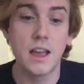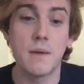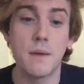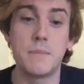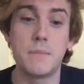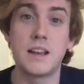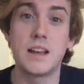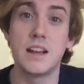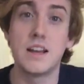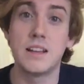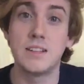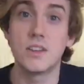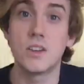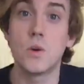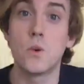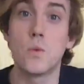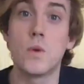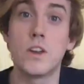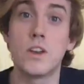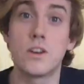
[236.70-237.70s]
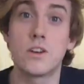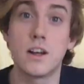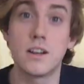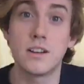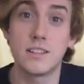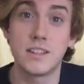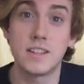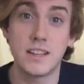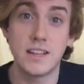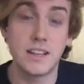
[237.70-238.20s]
because when you're
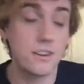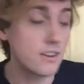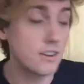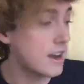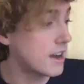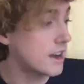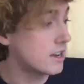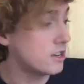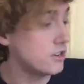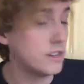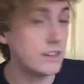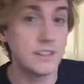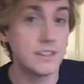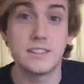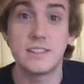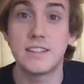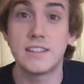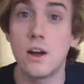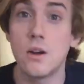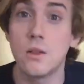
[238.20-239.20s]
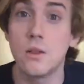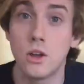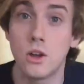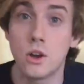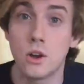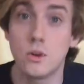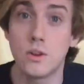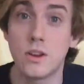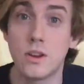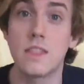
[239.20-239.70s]
onto the internet, you need to
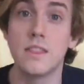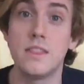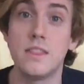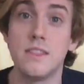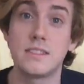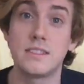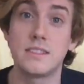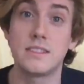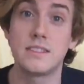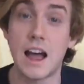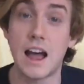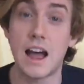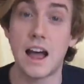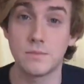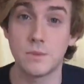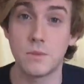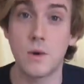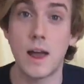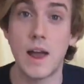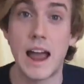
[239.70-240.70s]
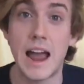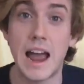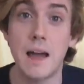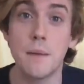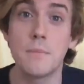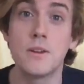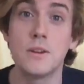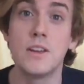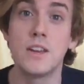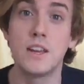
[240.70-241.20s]
download this Osmo
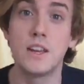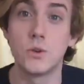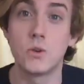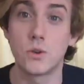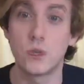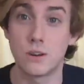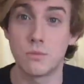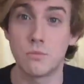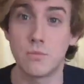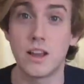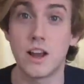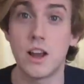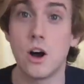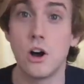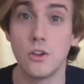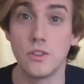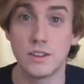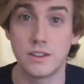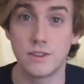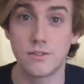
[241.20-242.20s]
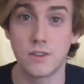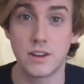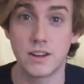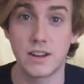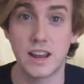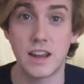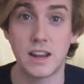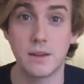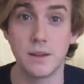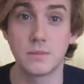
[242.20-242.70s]
app in order to play all the different
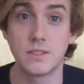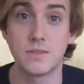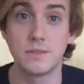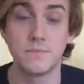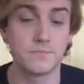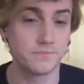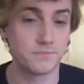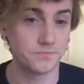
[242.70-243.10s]
games.